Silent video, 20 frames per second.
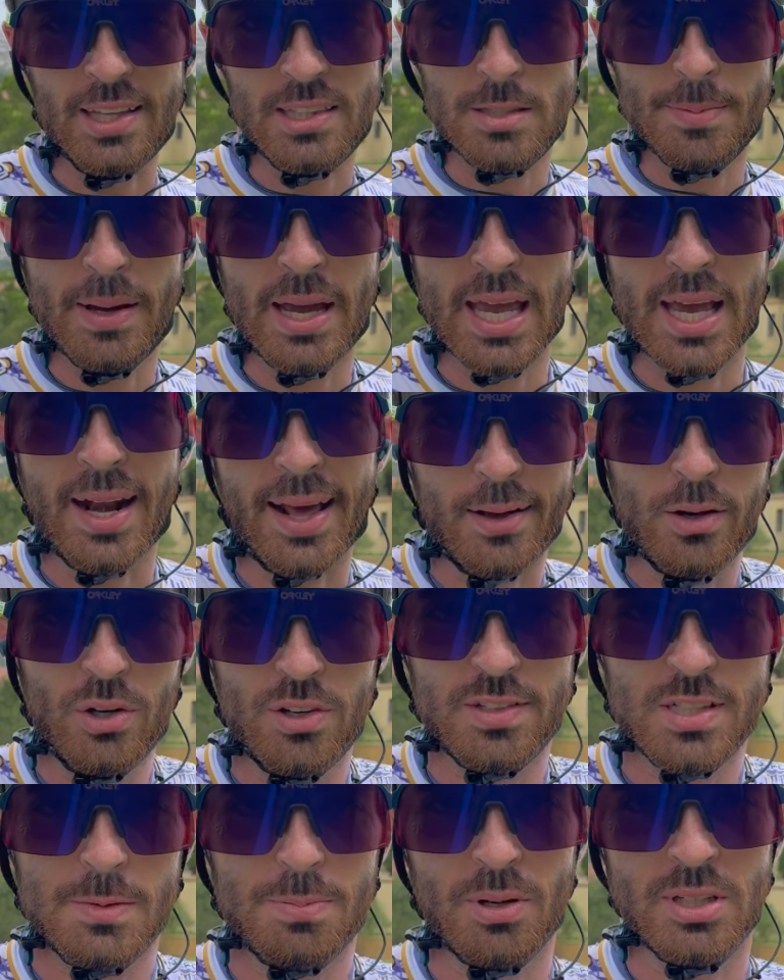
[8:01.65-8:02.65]
to my head, I could
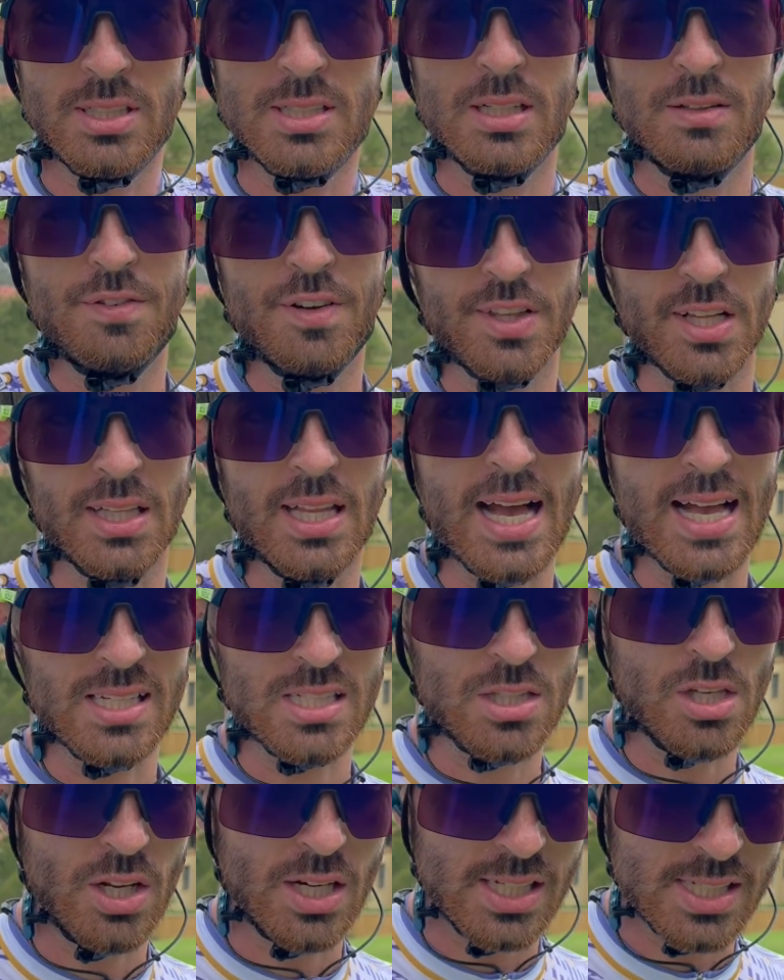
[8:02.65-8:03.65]
have sprinted for the last
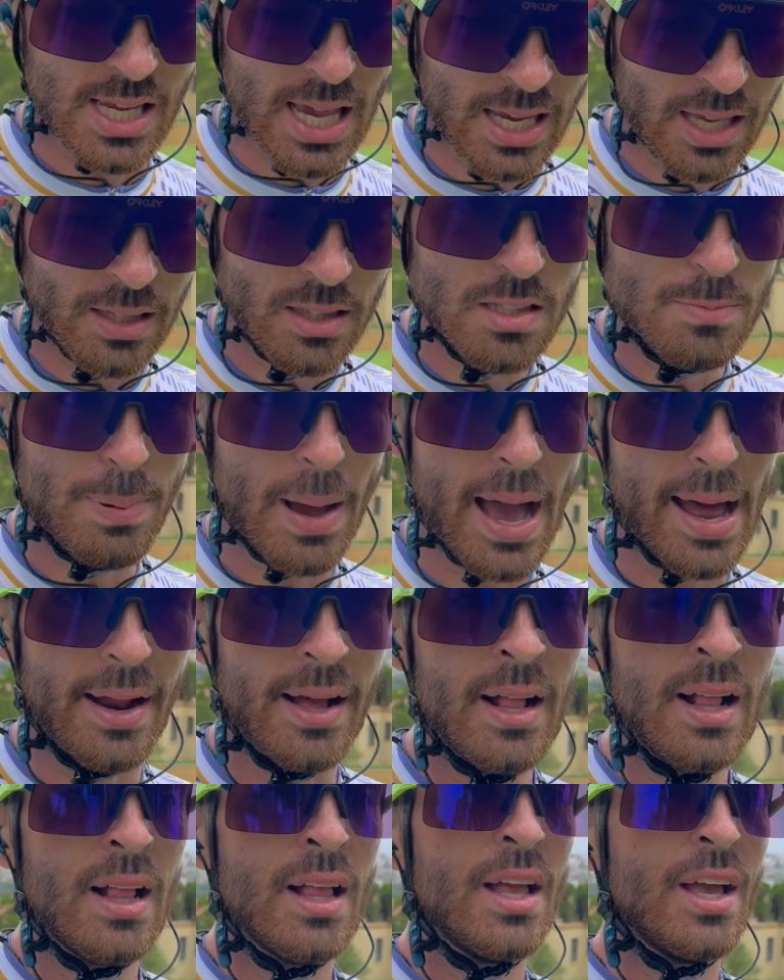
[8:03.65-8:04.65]
30 seconds, but
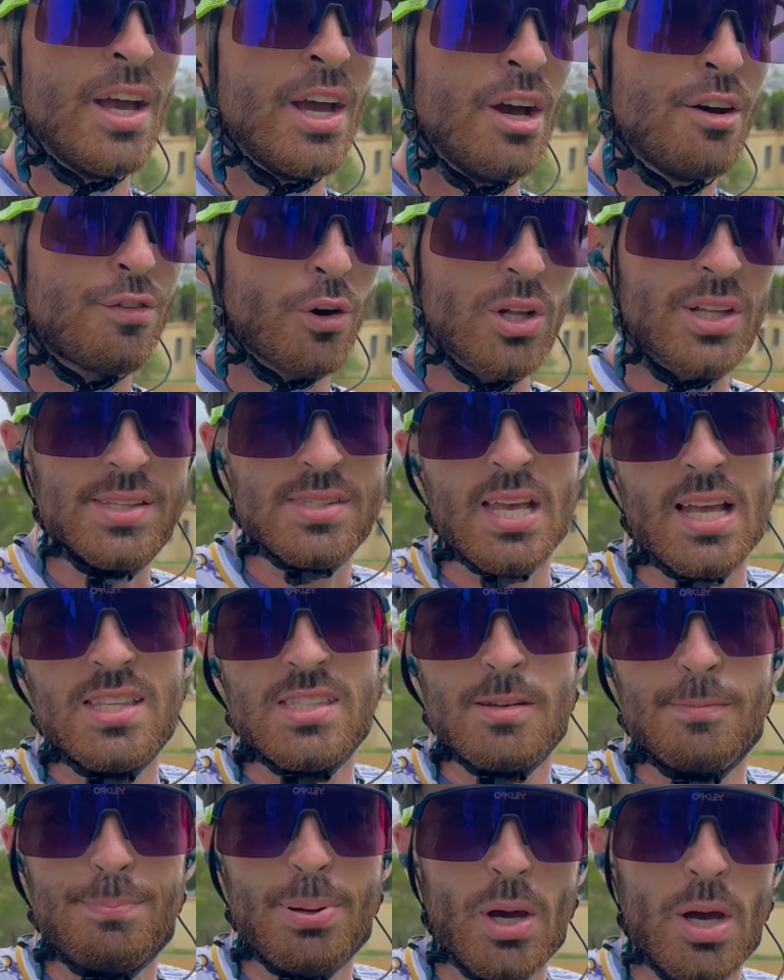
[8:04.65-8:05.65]
for all intents
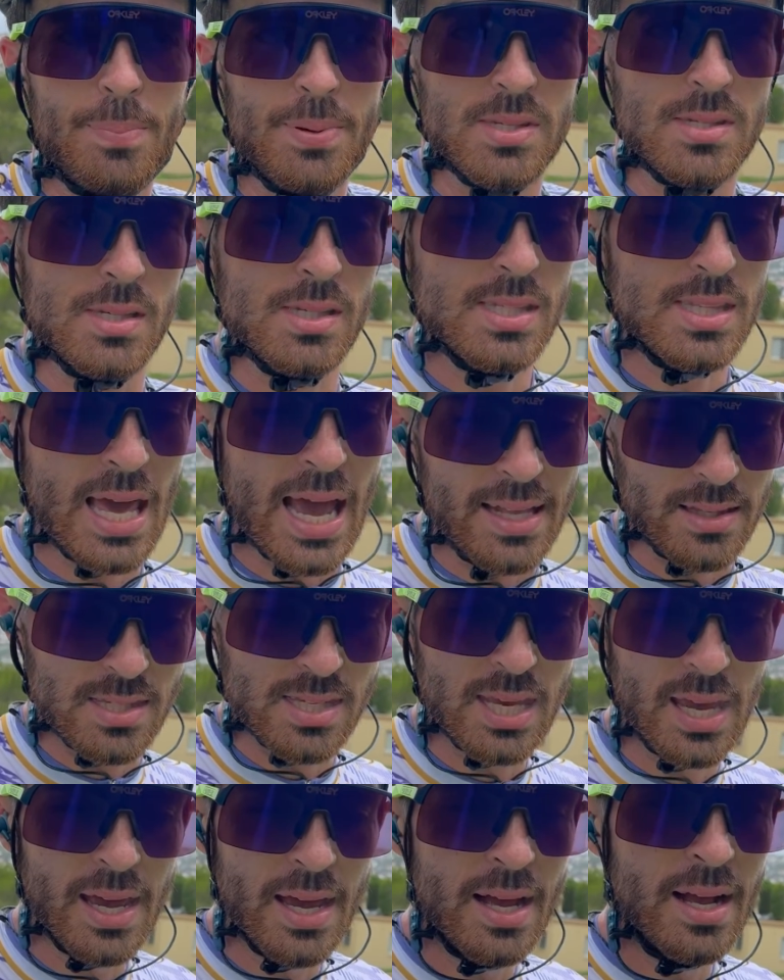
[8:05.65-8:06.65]
and purposes,
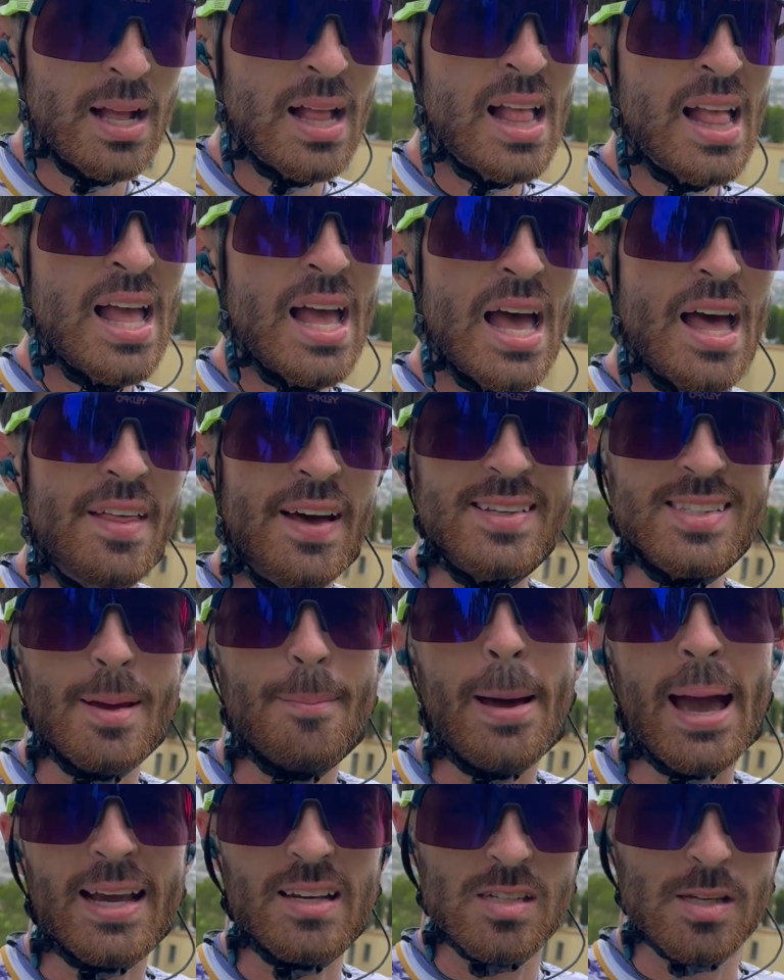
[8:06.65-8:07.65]
that's a
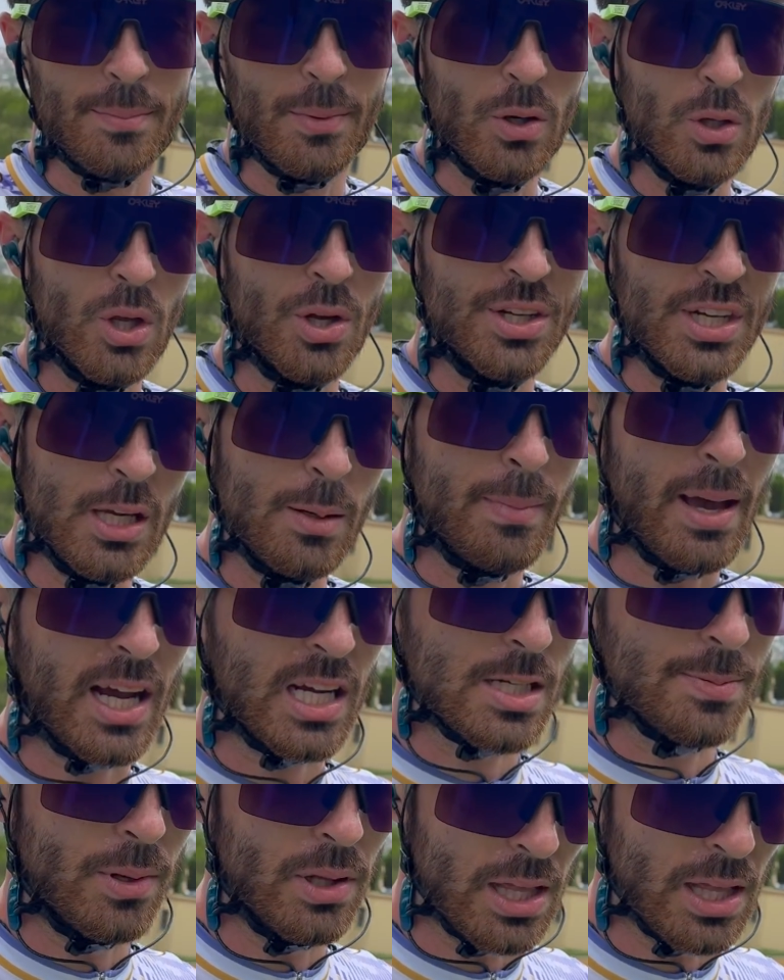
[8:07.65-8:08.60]
maximal or near maximal